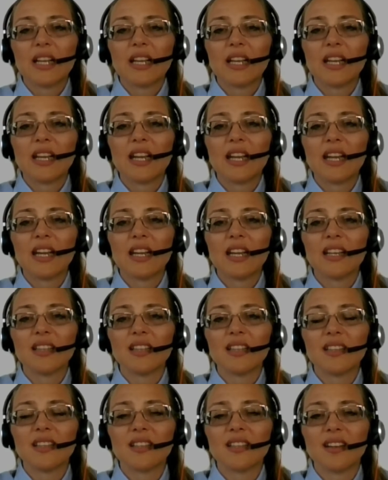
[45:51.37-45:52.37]

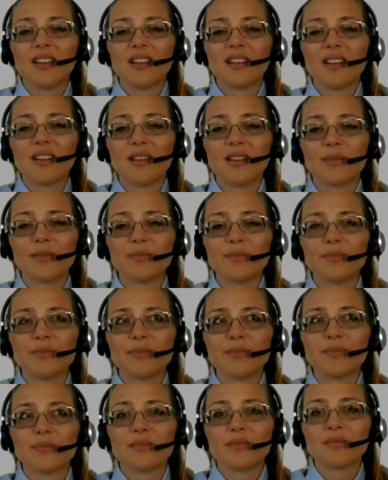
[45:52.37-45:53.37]
And um,
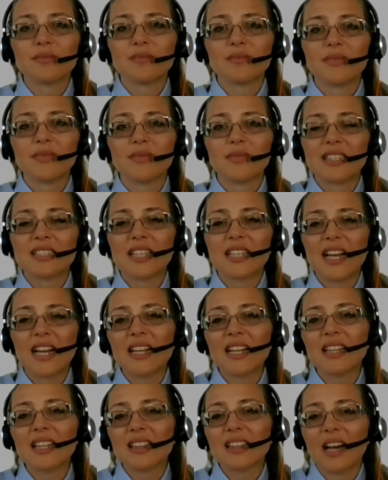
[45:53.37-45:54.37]
it's
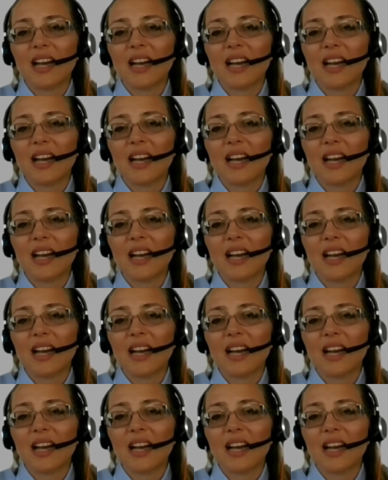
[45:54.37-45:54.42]
kind of